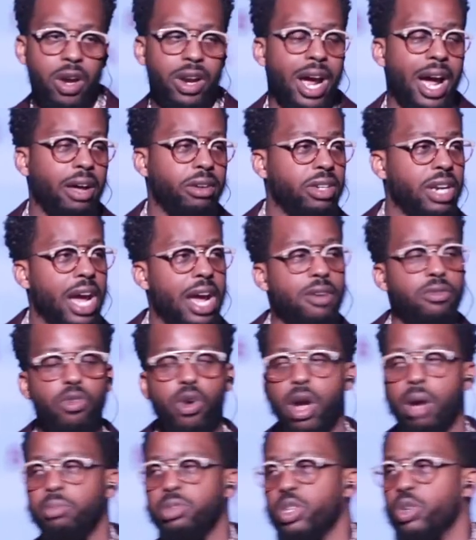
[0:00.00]
on how Dave
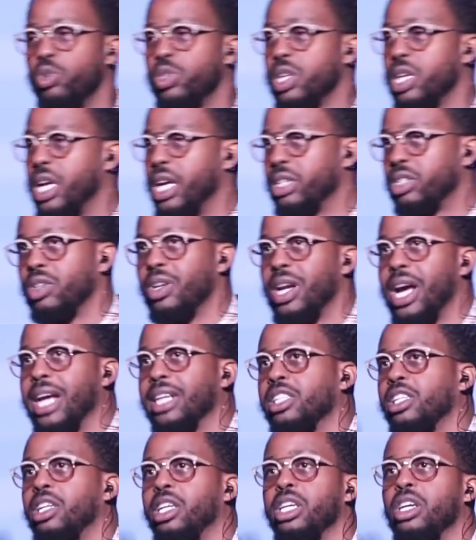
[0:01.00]
Ramsey, who's an
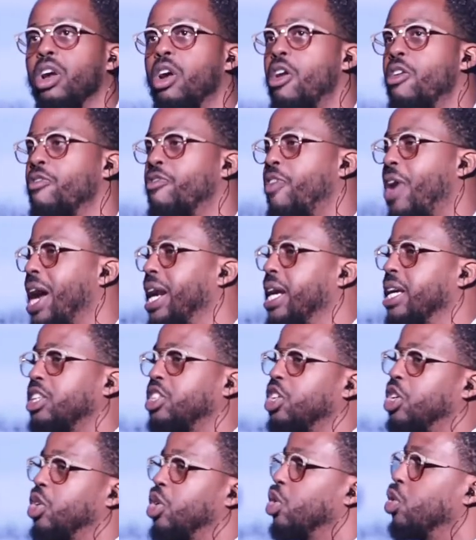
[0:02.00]
internationally known
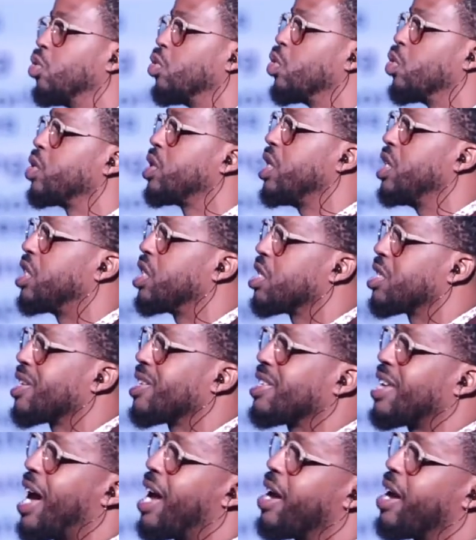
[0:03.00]
financial guru, teaches us